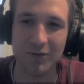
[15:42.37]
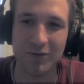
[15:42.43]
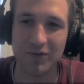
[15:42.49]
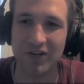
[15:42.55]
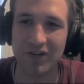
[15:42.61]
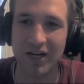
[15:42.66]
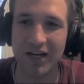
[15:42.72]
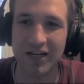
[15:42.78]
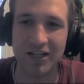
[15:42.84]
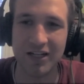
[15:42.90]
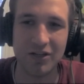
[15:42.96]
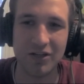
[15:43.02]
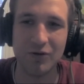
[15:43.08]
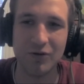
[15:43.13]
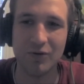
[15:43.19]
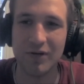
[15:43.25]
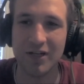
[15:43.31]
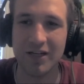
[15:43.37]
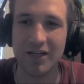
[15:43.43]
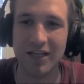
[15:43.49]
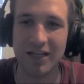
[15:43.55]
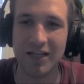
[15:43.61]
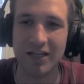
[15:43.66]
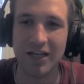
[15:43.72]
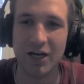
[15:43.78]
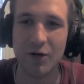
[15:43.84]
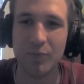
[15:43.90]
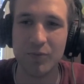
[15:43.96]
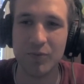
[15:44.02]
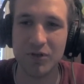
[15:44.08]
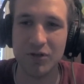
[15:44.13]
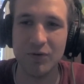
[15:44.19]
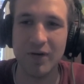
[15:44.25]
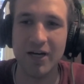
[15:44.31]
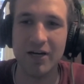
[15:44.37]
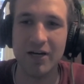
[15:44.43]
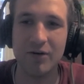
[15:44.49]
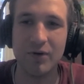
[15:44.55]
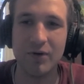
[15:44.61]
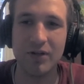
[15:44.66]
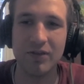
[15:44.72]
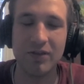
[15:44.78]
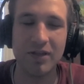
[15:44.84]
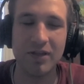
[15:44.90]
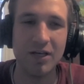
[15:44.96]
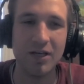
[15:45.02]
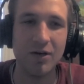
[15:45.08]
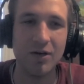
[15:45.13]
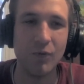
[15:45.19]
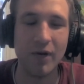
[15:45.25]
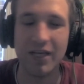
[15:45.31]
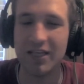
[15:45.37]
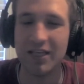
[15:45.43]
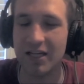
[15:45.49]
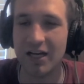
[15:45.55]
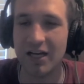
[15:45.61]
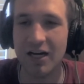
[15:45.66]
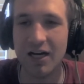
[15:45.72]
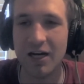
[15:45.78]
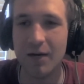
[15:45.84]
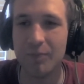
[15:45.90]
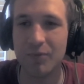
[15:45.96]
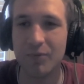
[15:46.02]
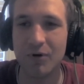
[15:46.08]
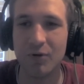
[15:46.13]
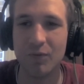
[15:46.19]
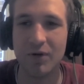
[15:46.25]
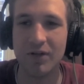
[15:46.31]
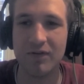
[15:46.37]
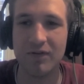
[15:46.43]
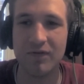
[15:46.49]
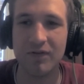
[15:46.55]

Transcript: was guiding you and helping you out with waking up, or with,